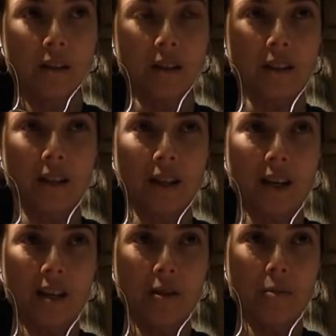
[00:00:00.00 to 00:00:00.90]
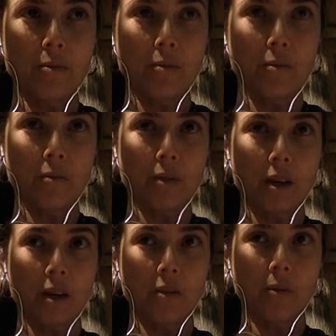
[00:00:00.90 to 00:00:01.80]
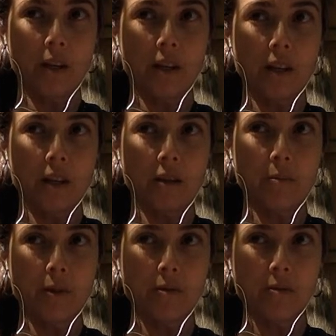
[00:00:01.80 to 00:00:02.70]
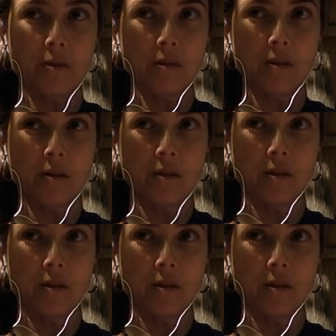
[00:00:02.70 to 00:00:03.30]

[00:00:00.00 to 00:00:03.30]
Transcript: Does it like you kind of wiggling its bones?